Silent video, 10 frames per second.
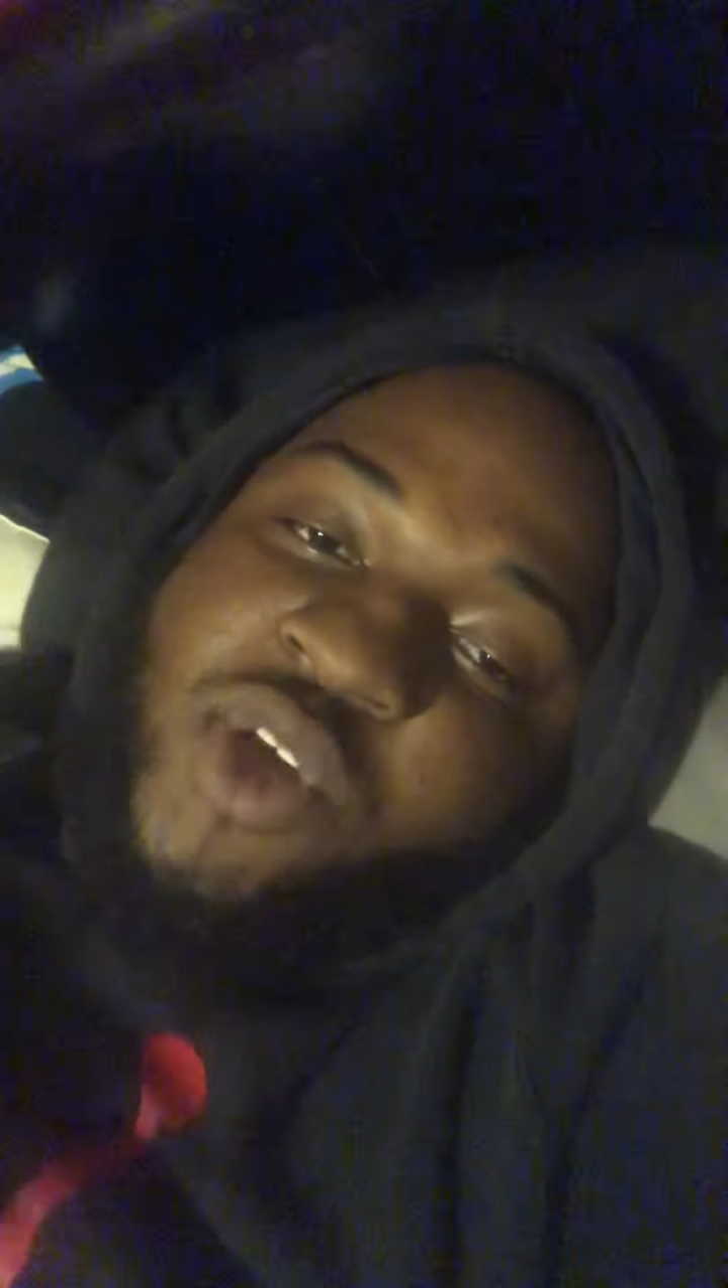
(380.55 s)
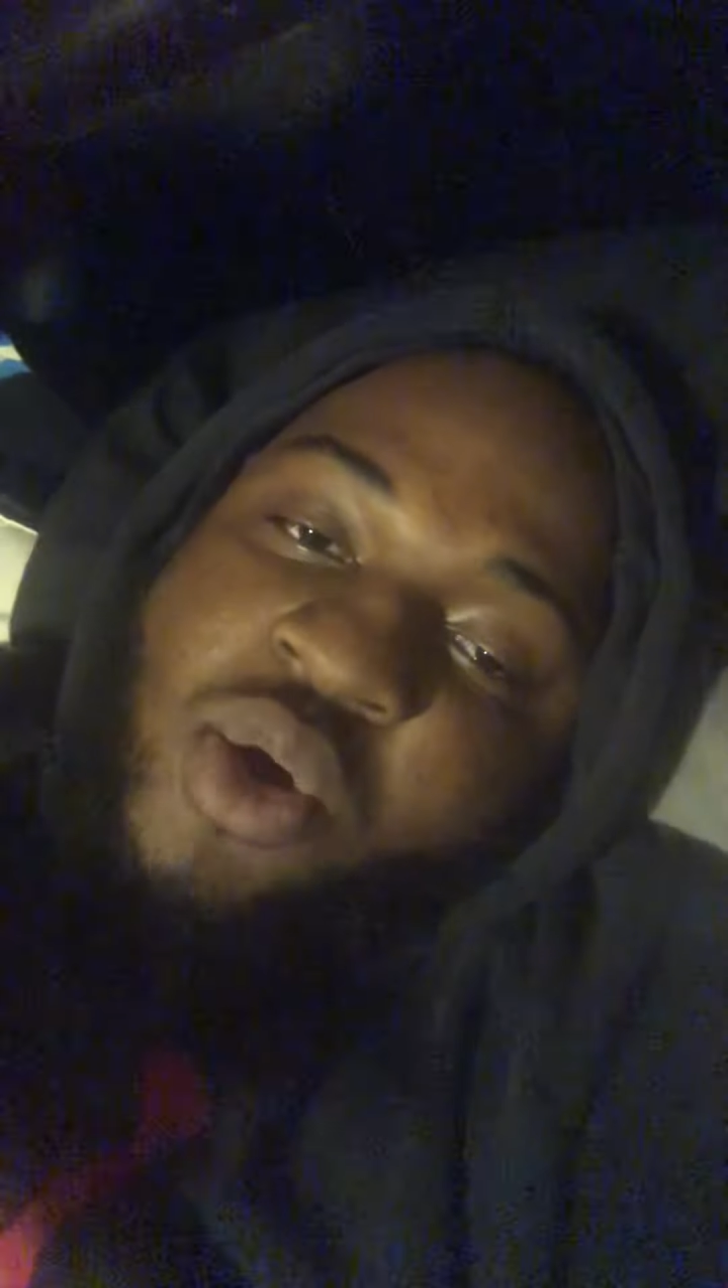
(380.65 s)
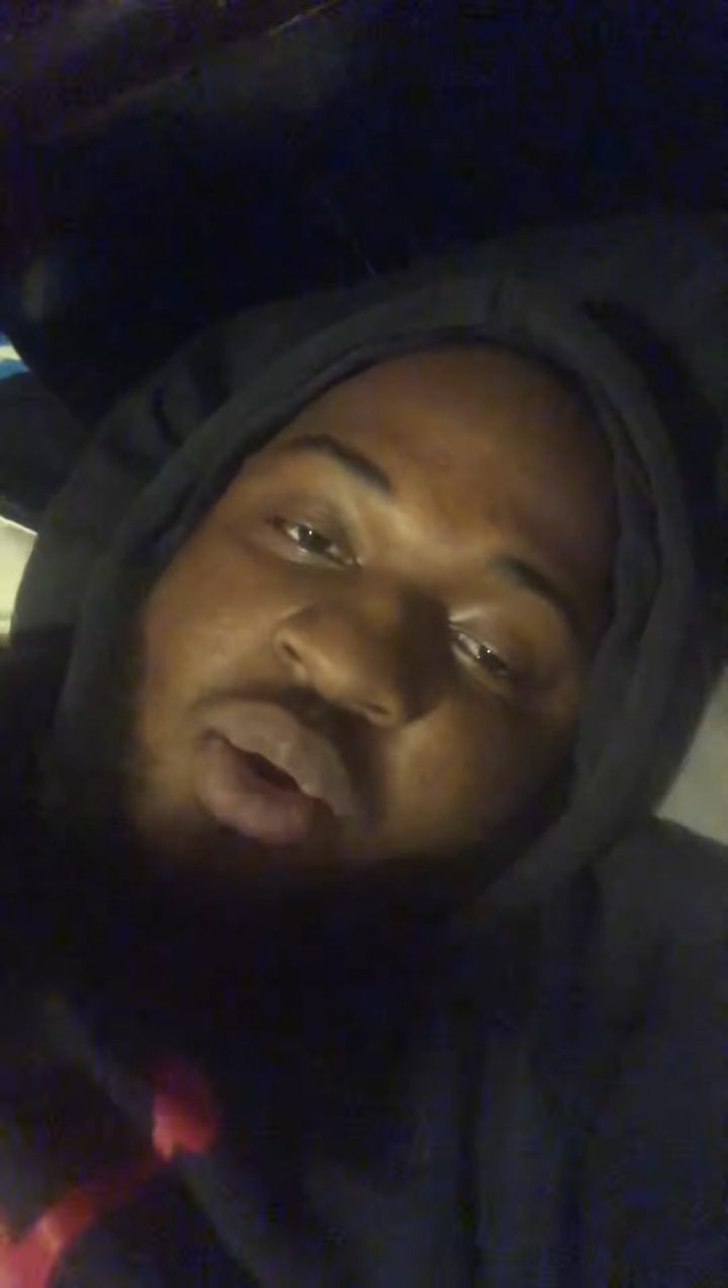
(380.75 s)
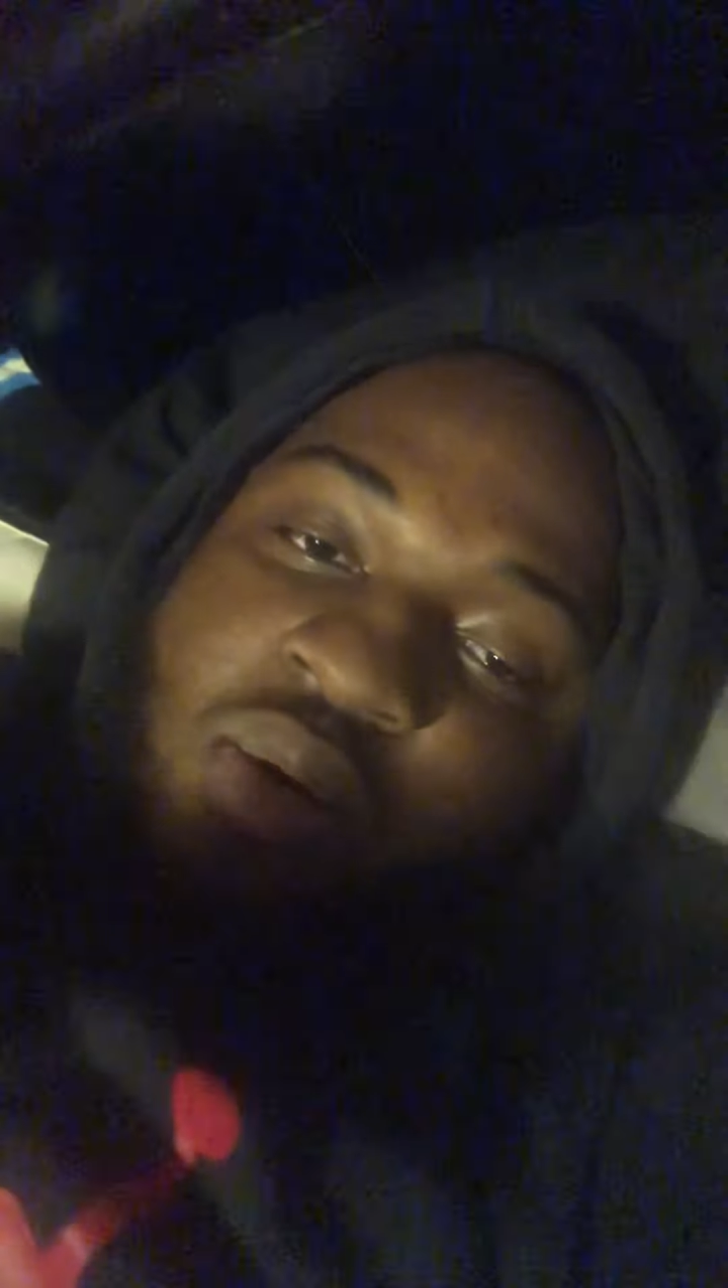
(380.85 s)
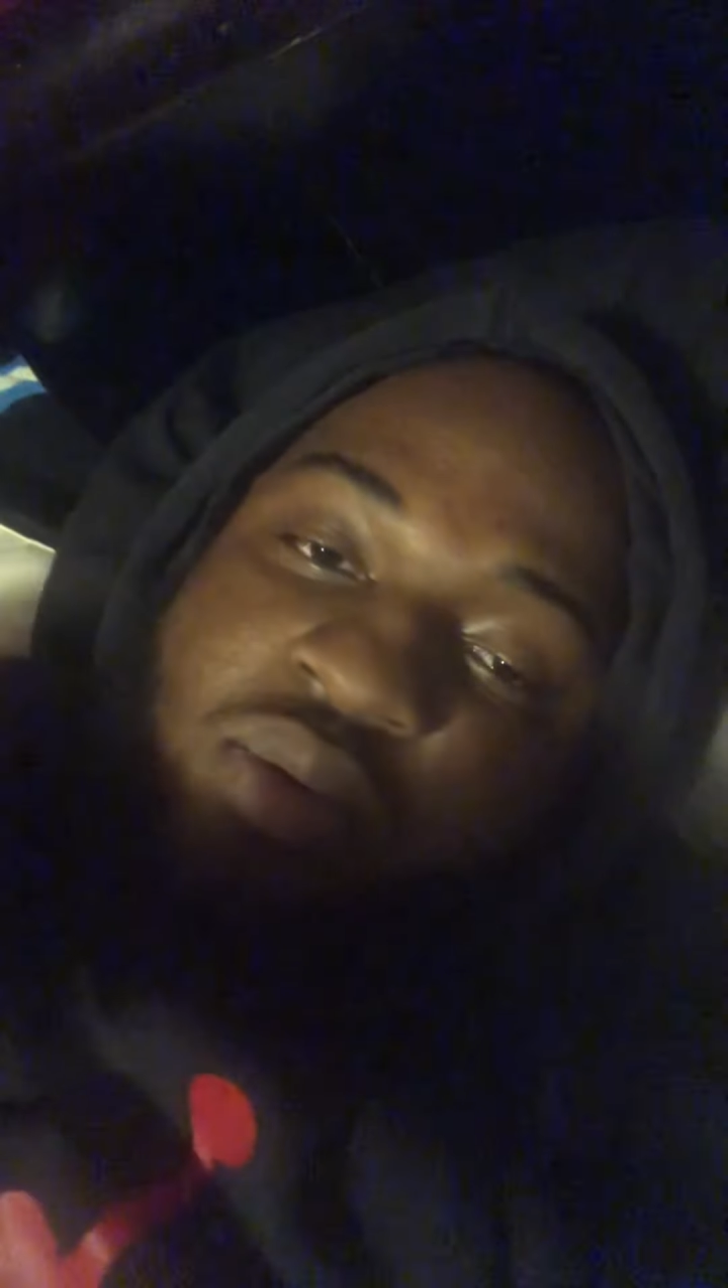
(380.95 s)

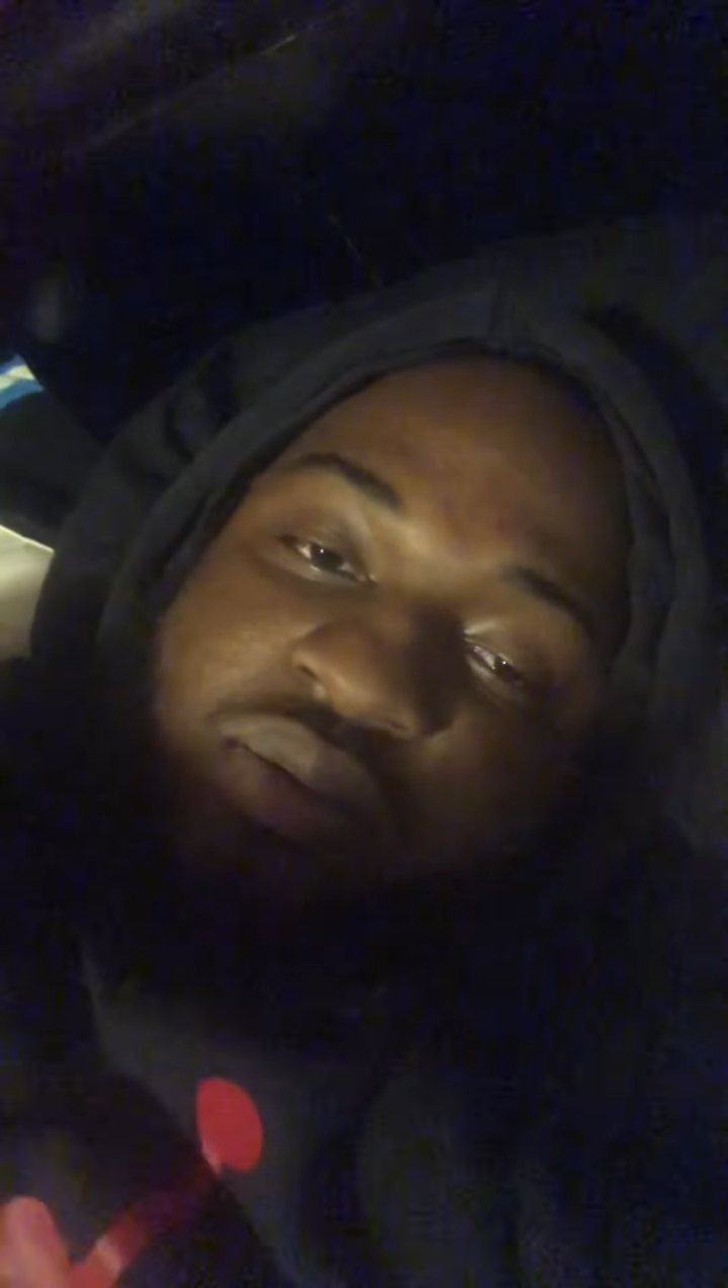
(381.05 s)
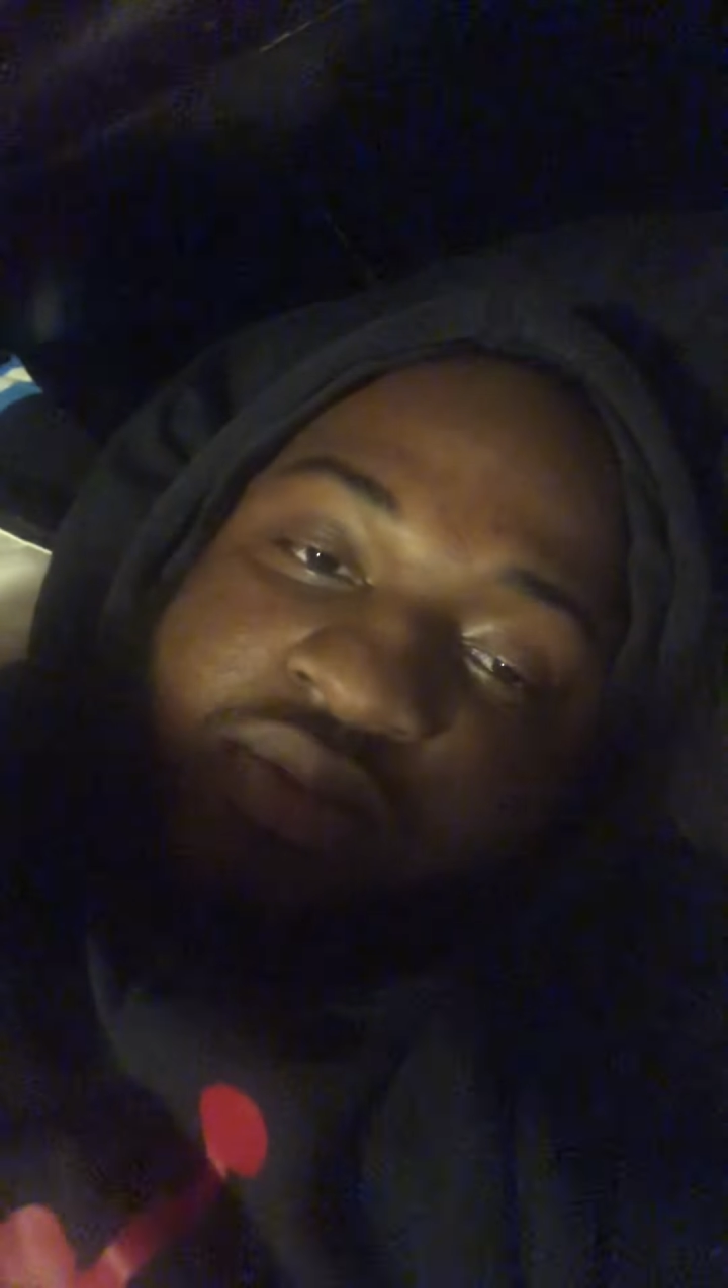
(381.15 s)
y'all.